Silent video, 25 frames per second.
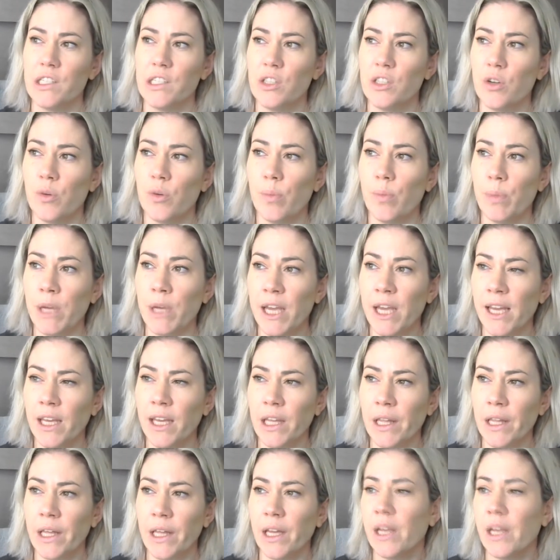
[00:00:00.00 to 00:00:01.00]
So
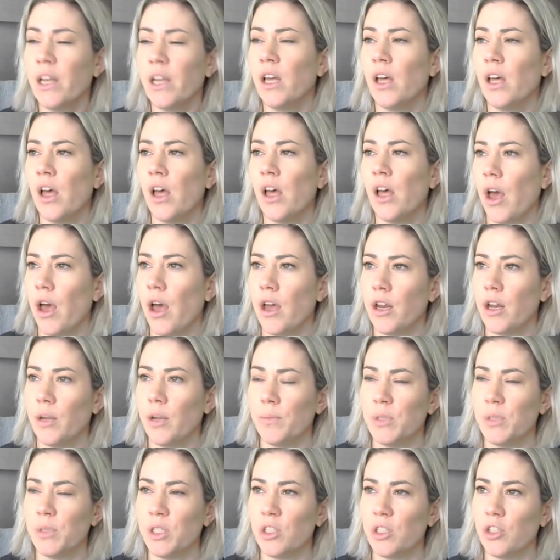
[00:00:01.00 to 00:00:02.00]
picking an
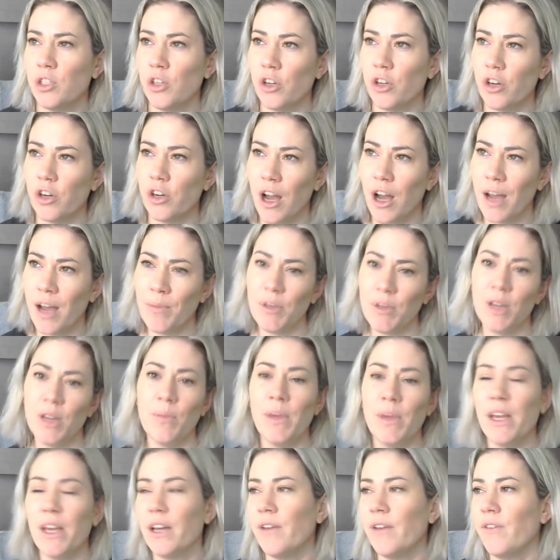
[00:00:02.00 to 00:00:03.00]
obscure, I'm going to
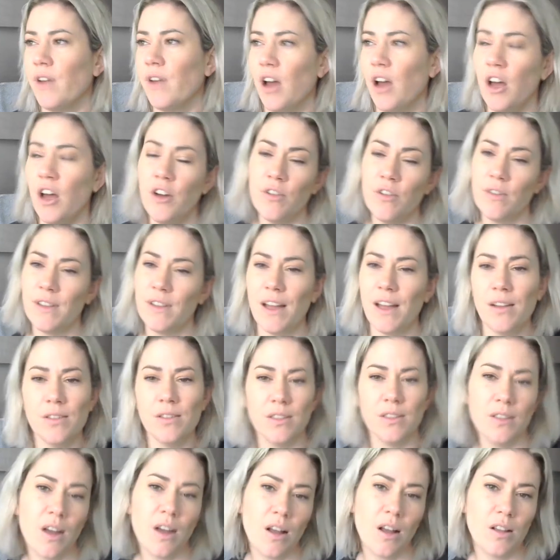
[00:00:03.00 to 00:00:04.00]
make
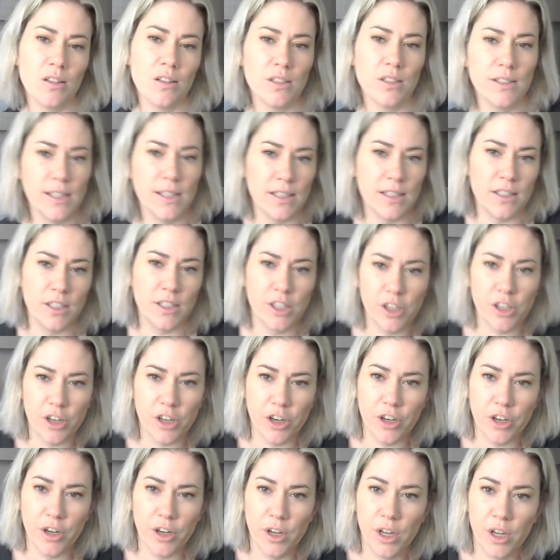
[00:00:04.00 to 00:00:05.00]
$100,000 this
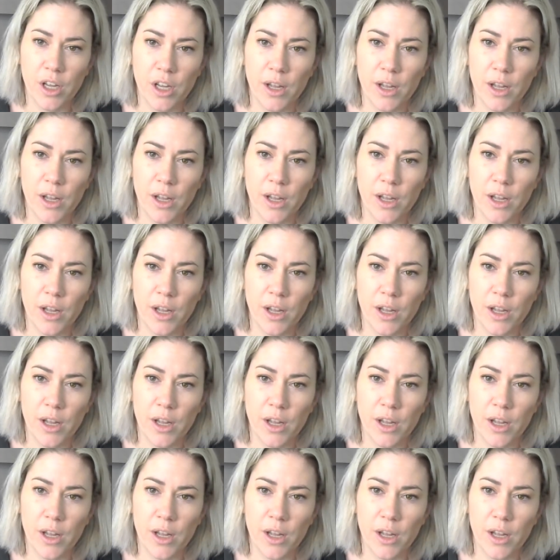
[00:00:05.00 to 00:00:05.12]
year,